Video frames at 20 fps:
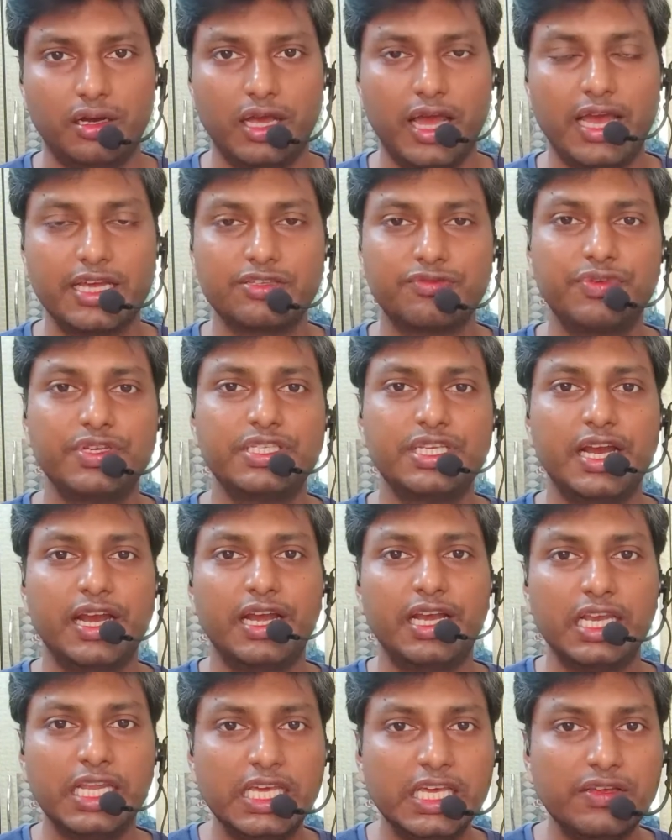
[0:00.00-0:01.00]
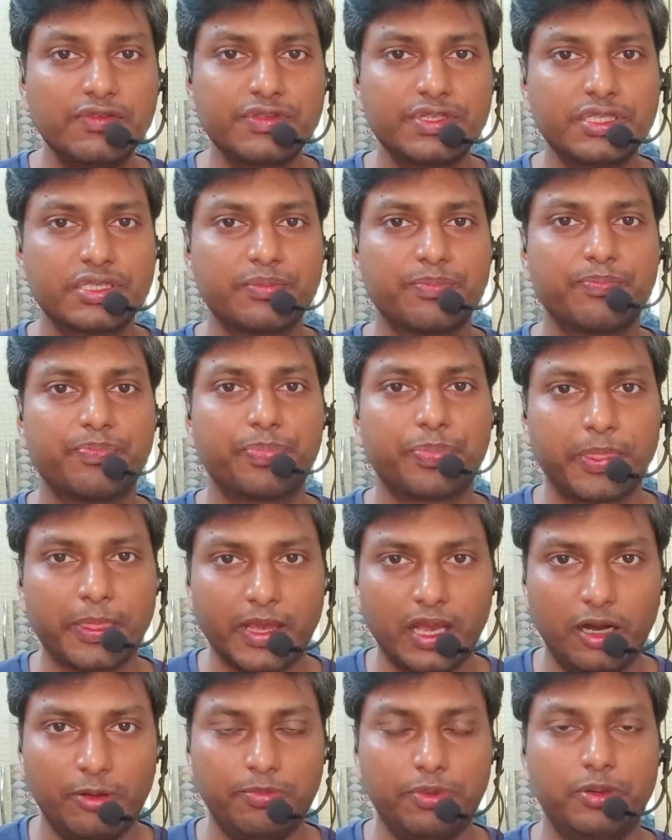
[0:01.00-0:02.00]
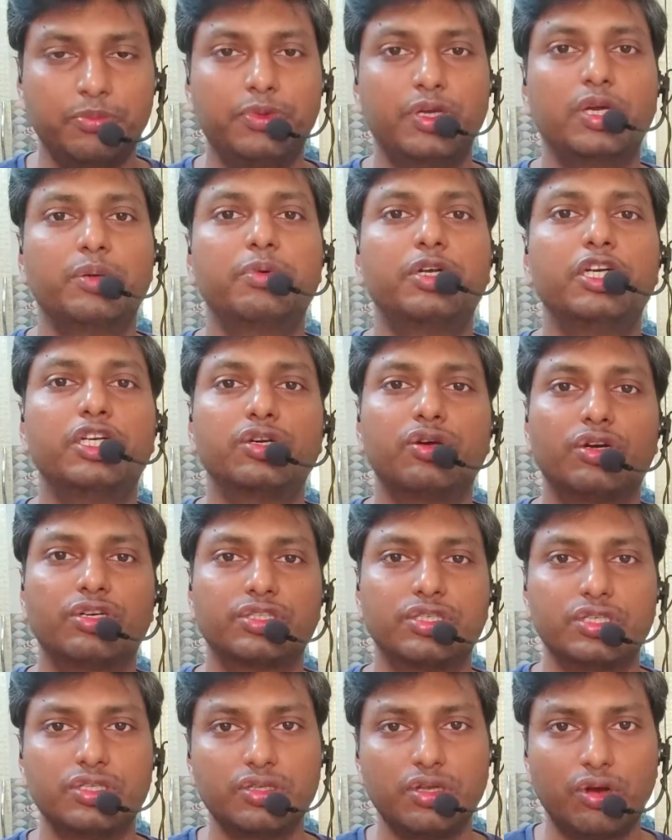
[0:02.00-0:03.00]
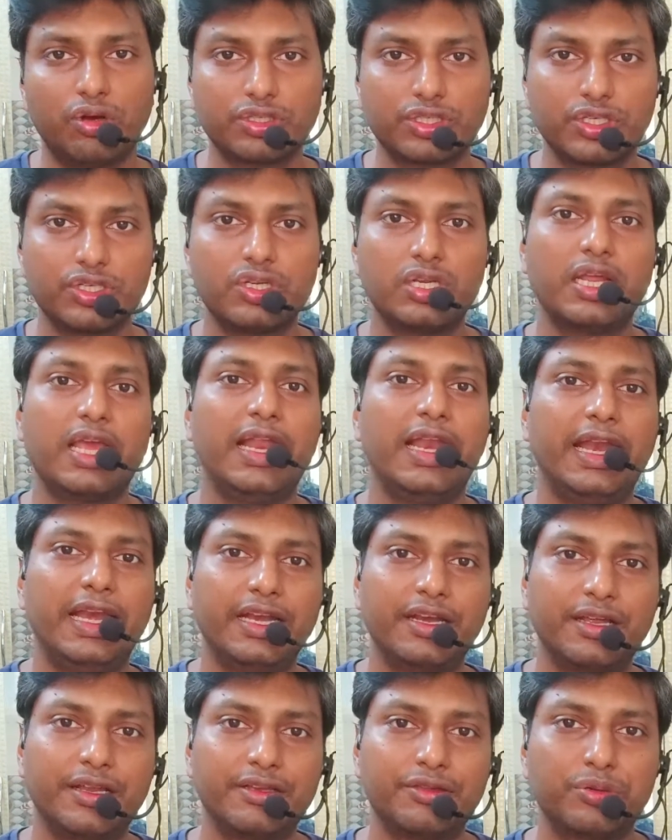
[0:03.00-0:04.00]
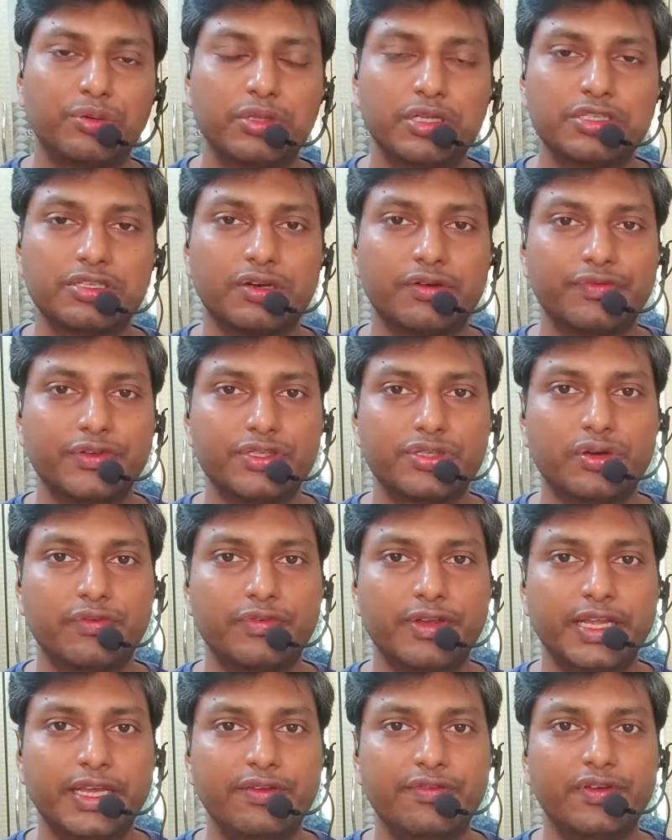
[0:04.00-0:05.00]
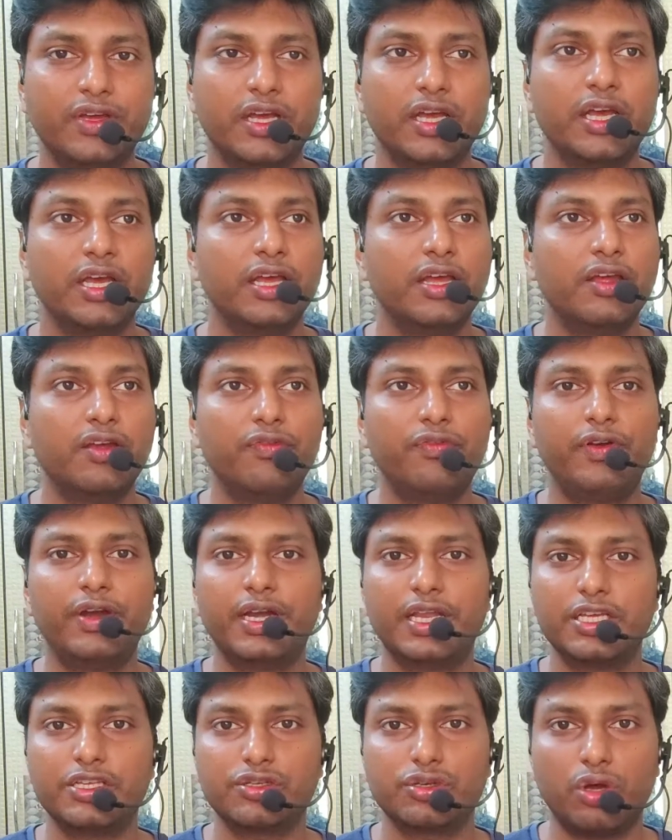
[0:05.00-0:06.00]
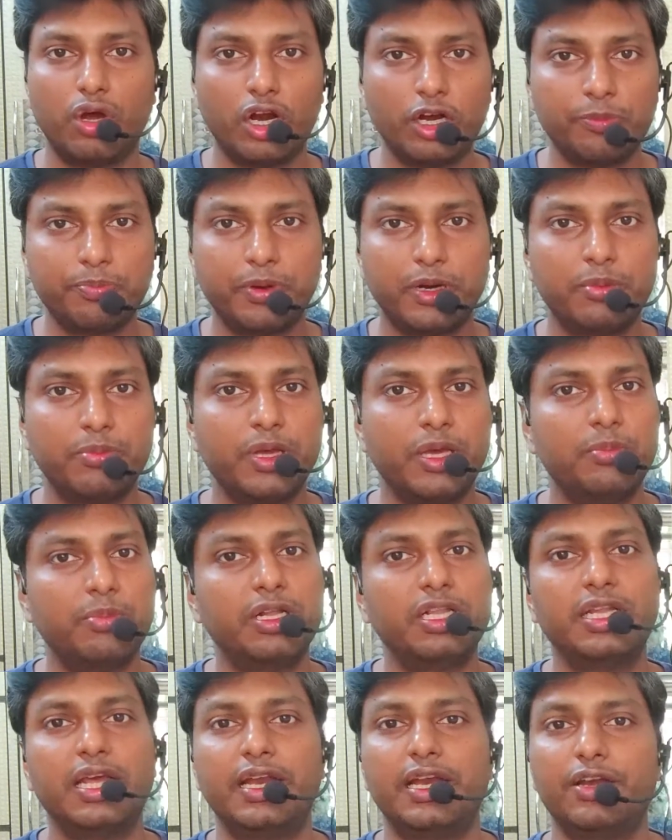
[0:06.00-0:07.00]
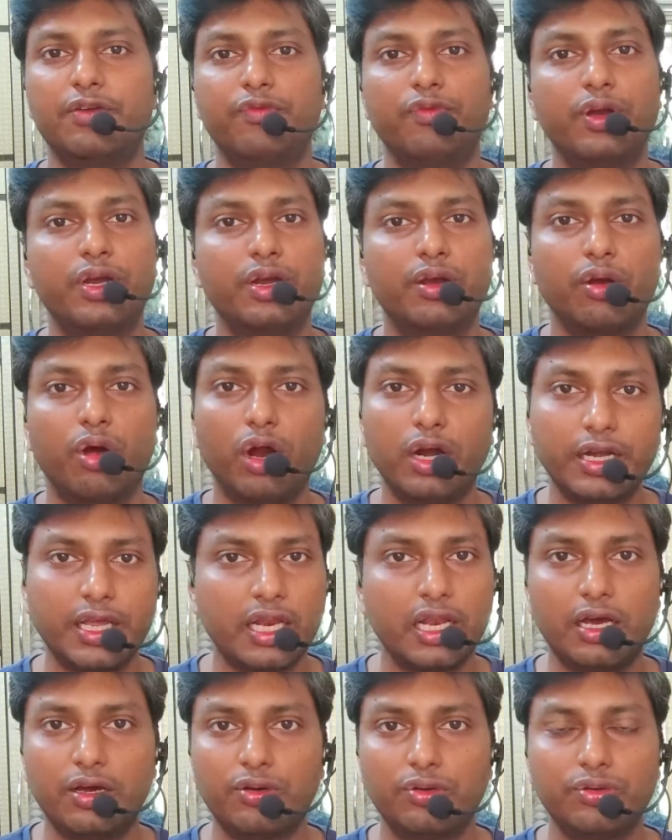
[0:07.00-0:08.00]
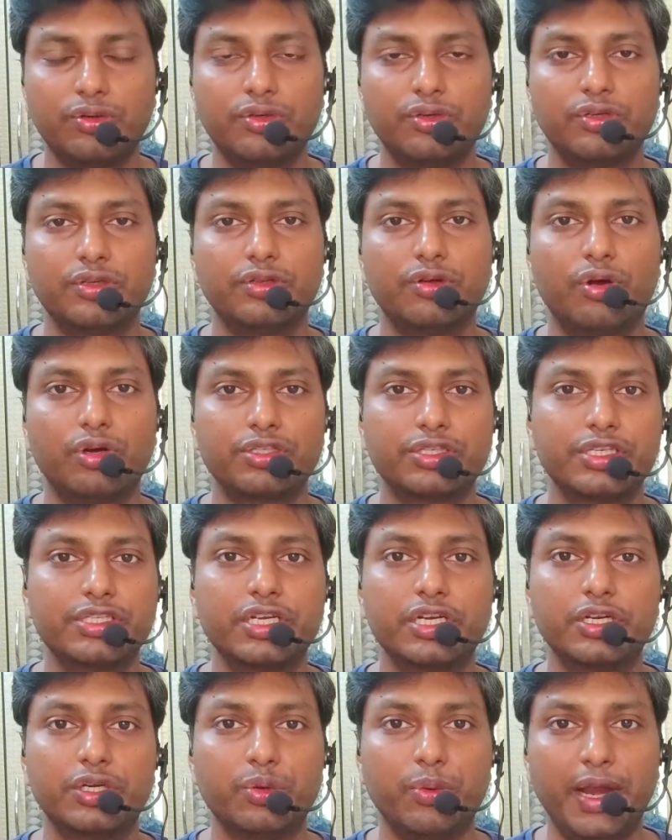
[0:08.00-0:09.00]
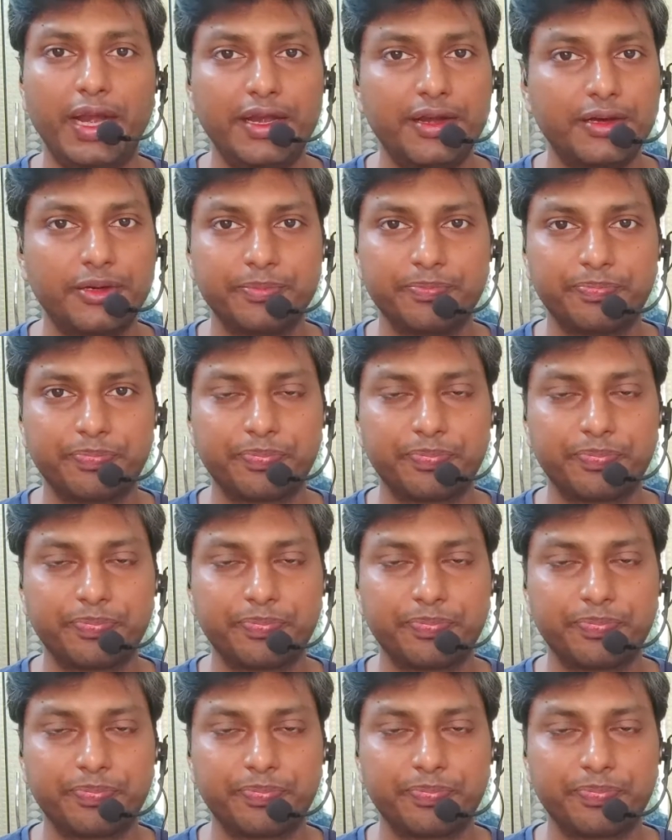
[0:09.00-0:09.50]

as we said, leaves are permeable to oxygen. The oxygen can enter through the surface of leaf. If it is not permeable, then it will not allow oxygen to enter.